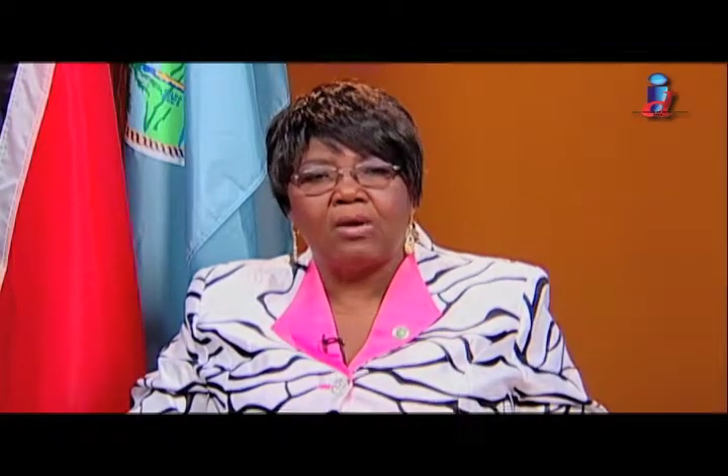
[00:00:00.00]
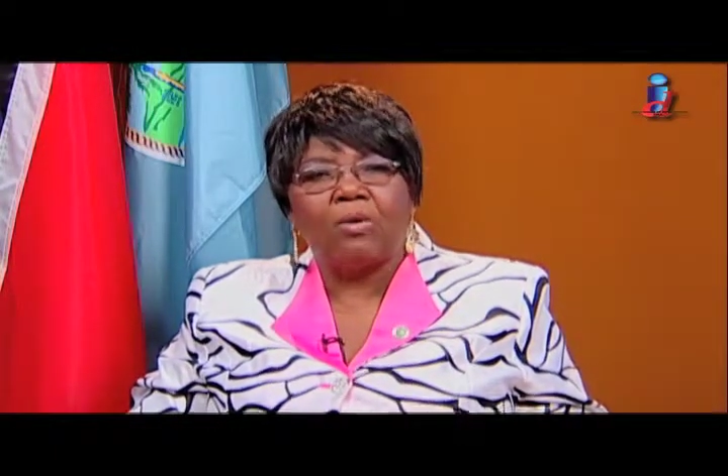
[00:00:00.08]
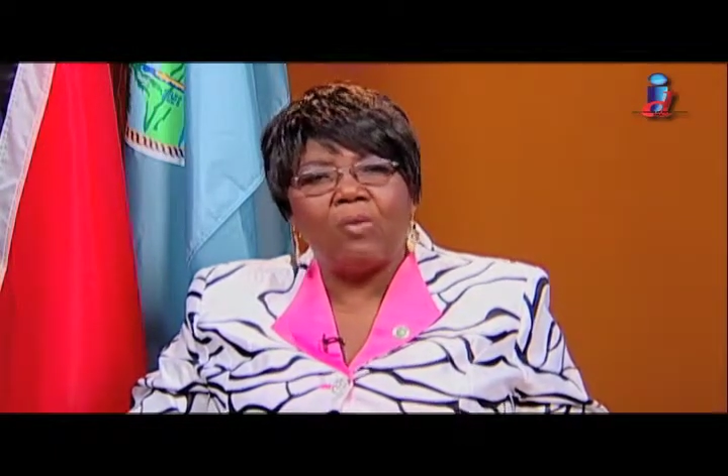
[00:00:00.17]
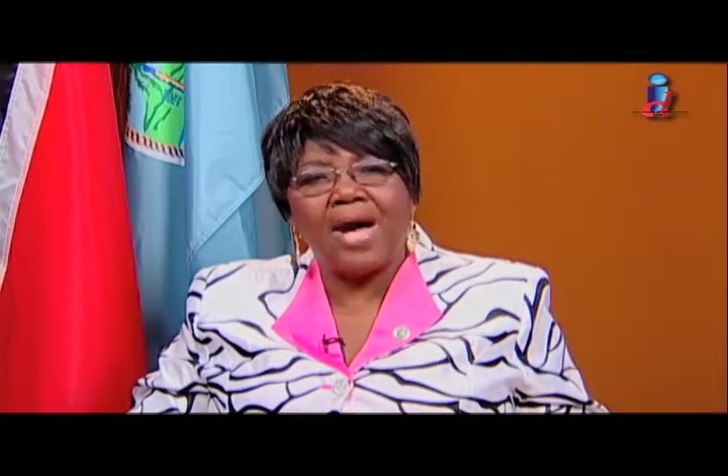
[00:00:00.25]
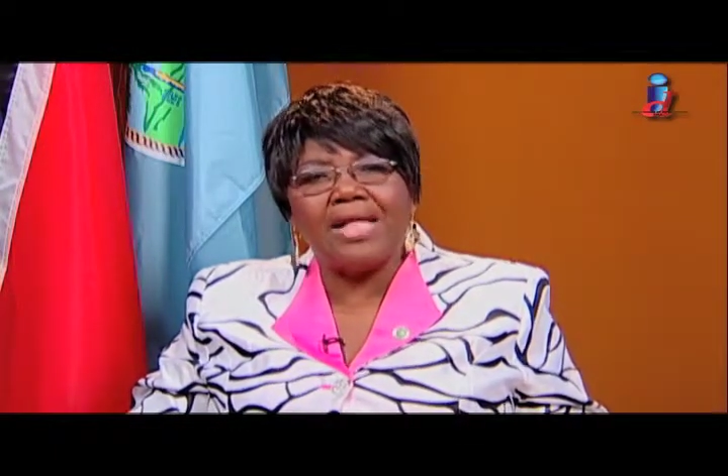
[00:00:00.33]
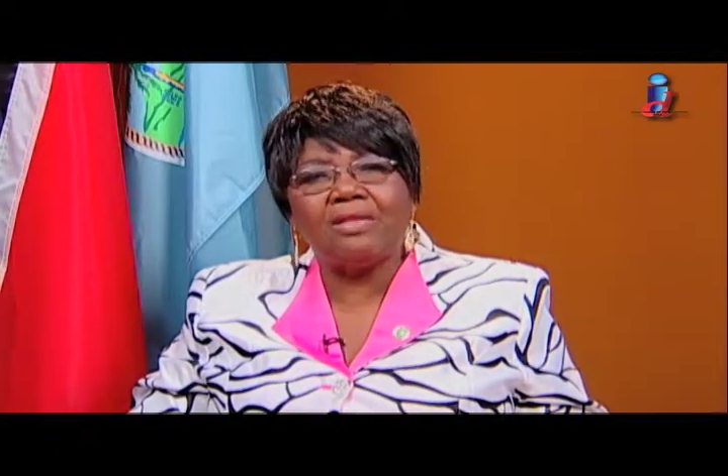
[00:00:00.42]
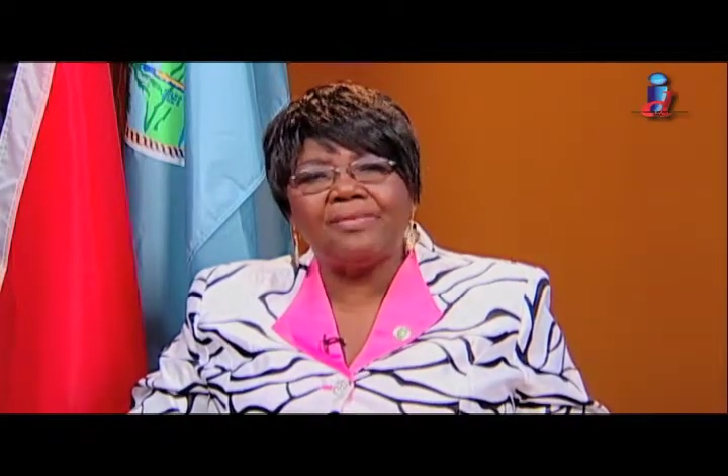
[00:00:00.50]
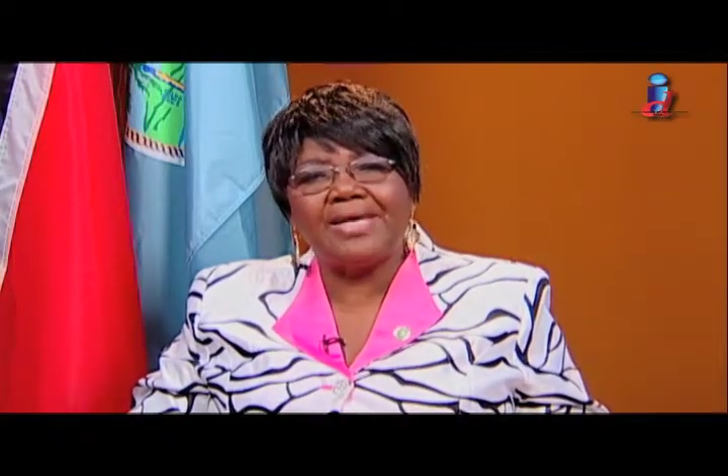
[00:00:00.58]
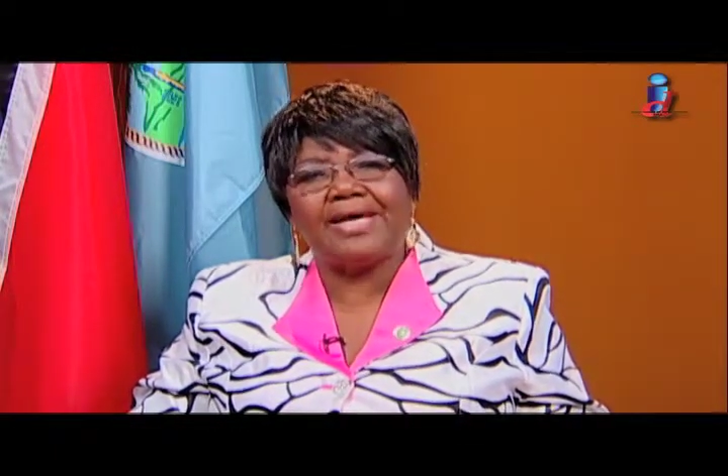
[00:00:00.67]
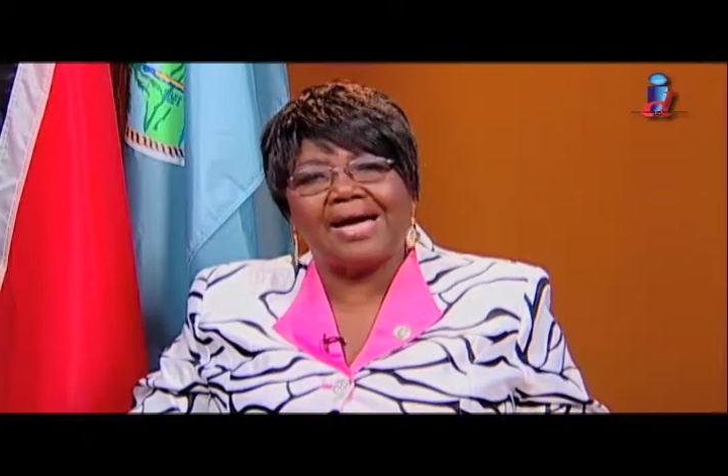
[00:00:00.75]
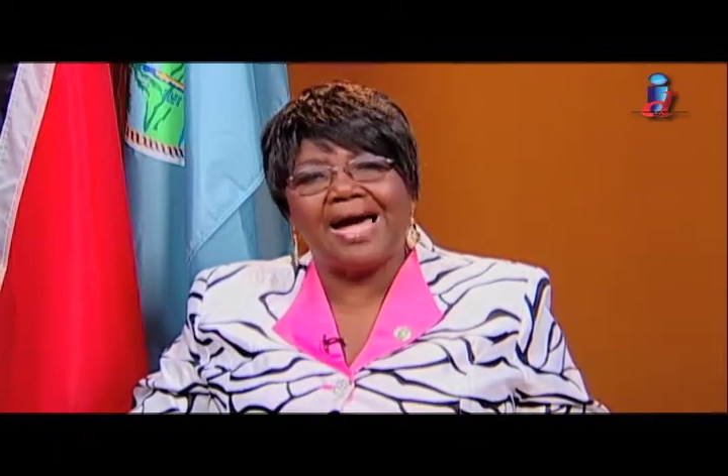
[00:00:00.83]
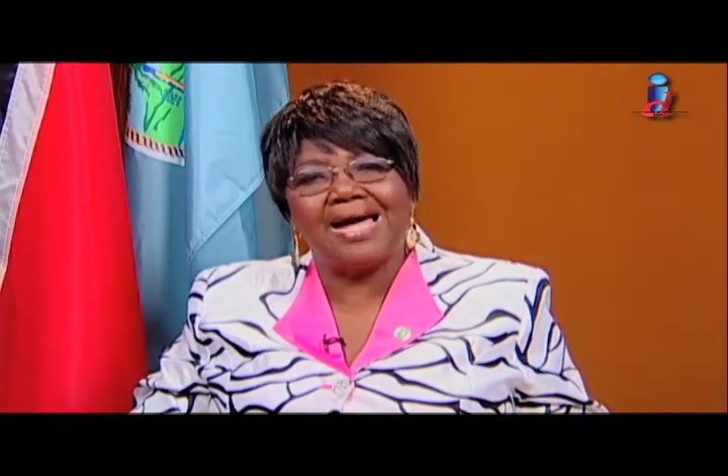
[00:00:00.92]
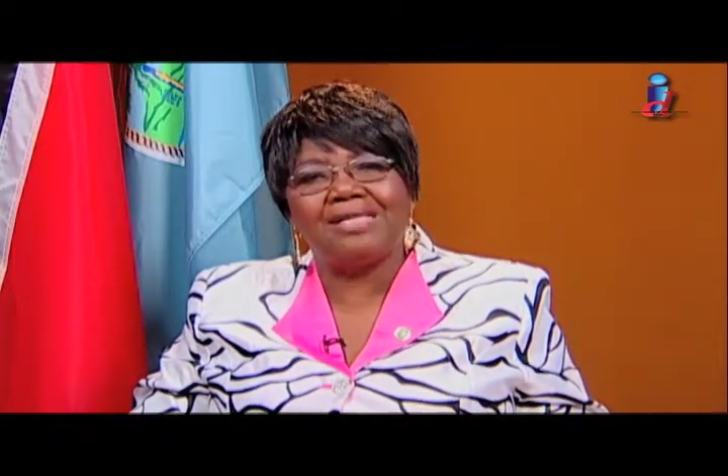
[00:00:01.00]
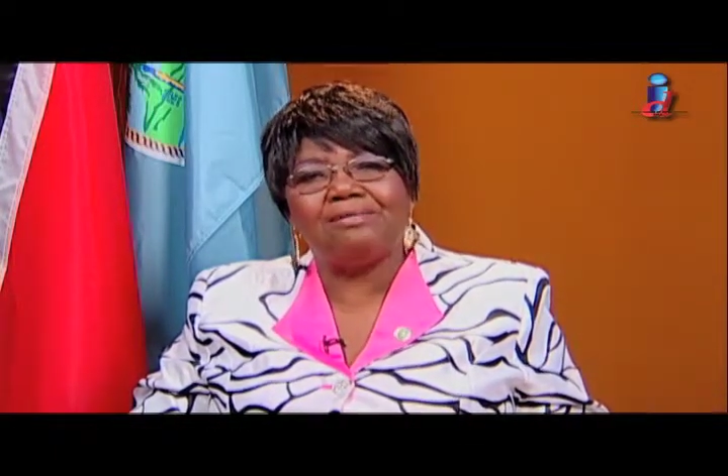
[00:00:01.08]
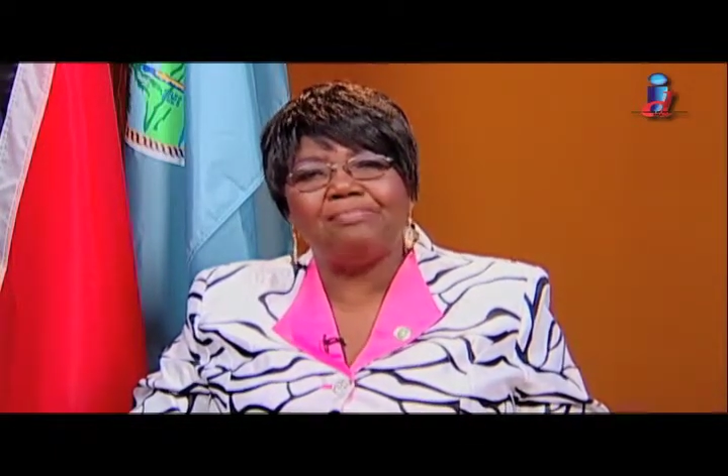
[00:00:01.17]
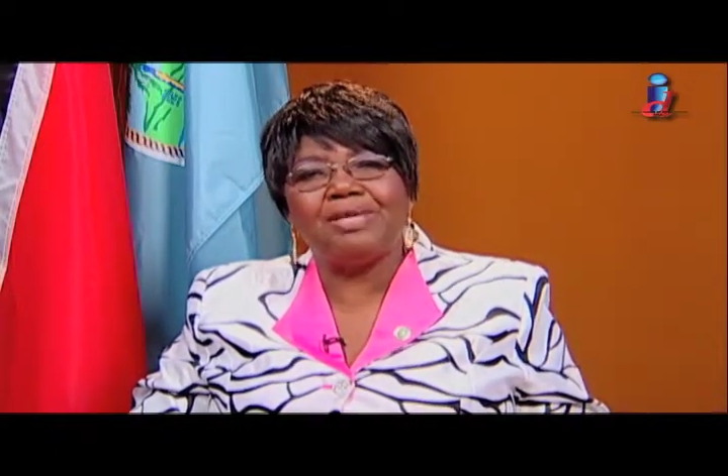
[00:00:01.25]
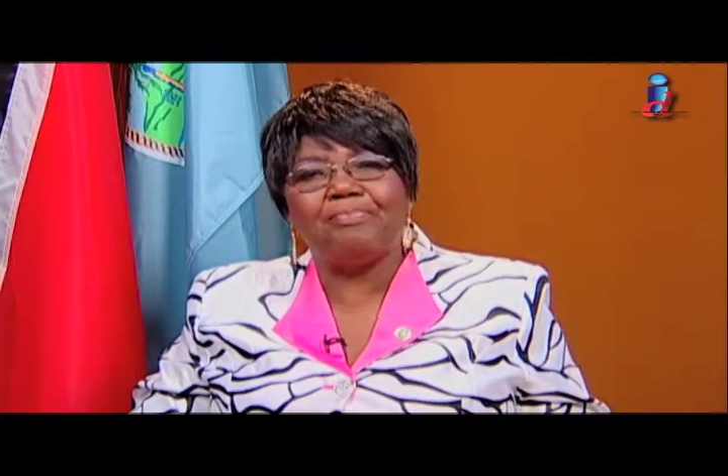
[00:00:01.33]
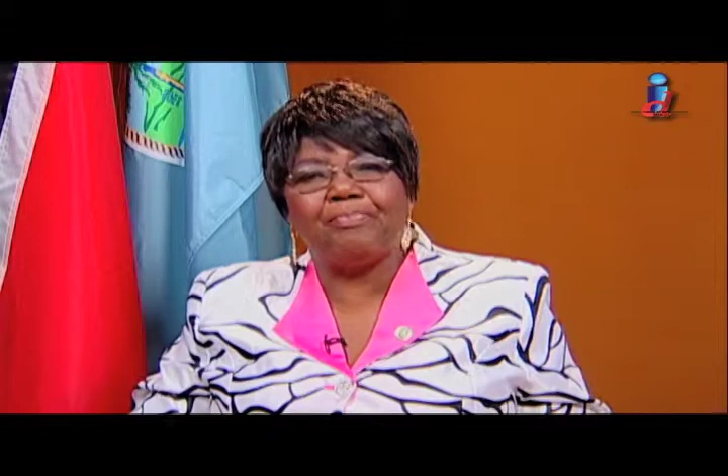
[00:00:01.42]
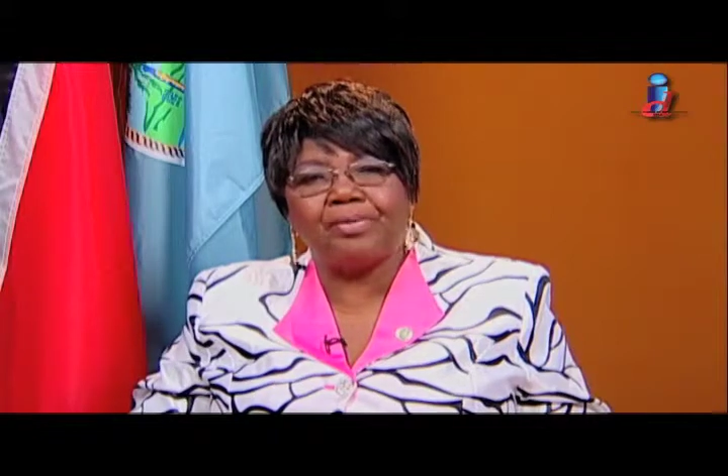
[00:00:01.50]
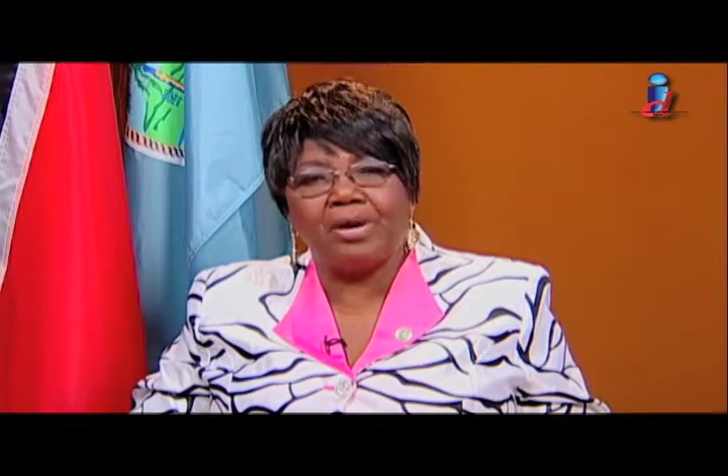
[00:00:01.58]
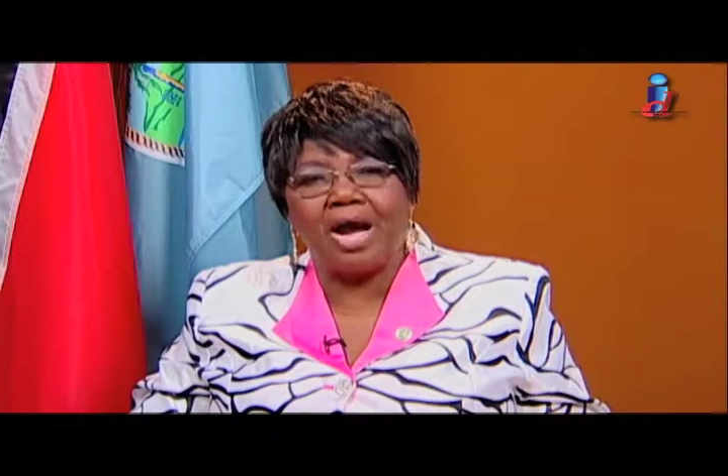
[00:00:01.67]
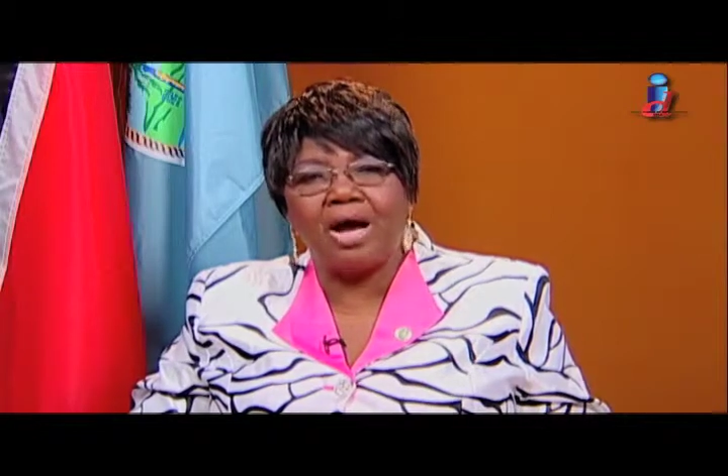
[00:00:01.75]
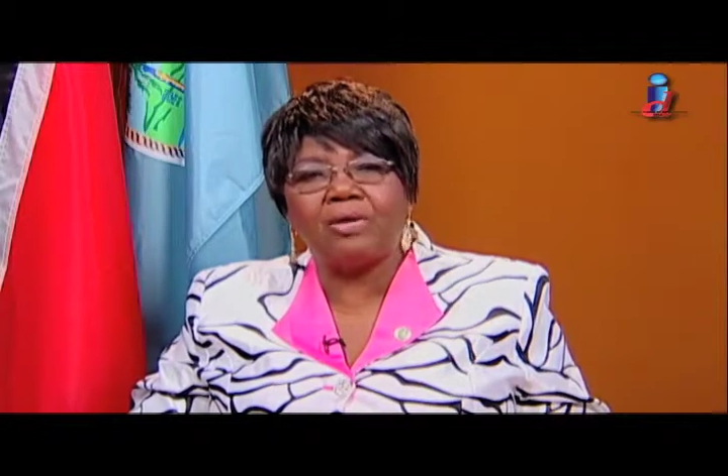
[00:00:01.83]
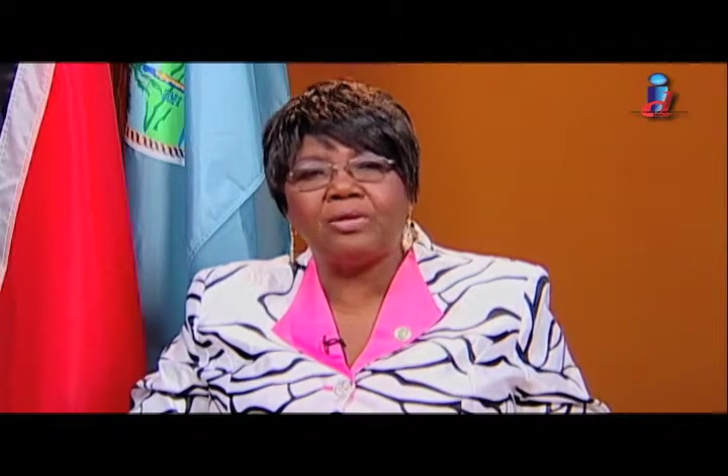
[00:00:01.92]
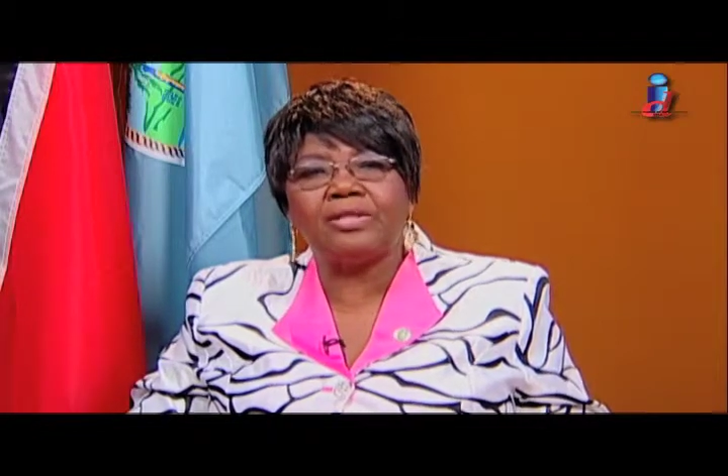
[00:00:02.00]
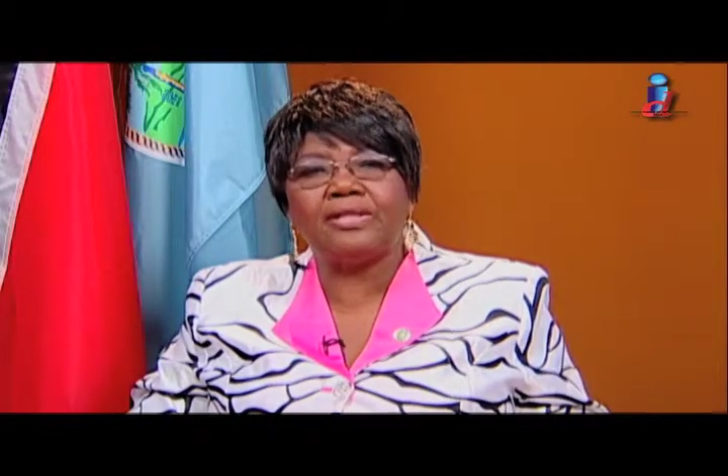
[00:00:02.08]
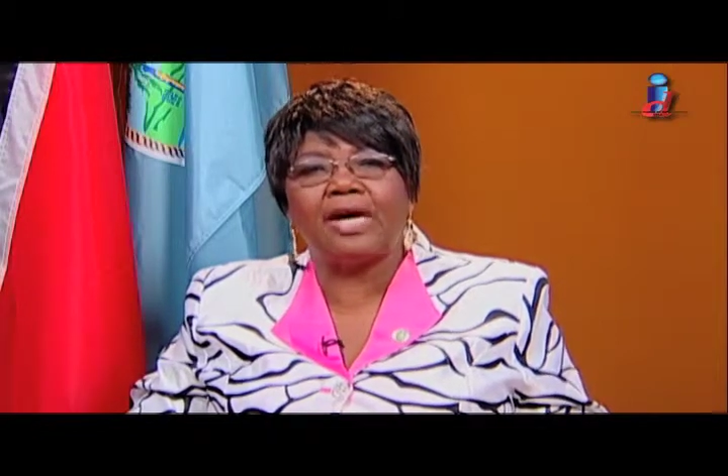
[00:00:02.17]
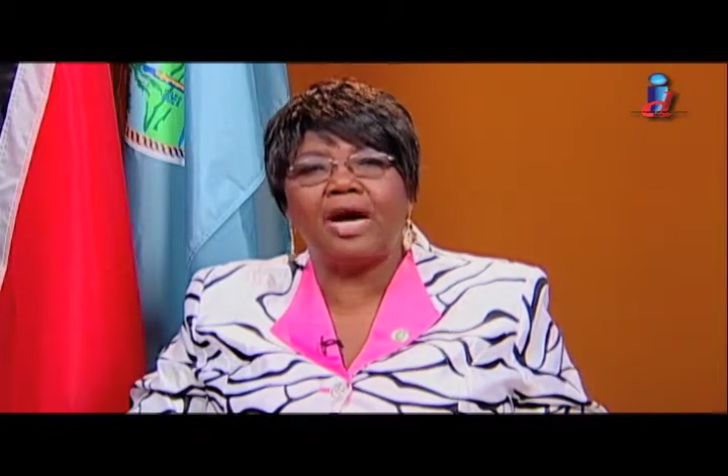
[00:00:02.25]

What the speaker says: While we can be proud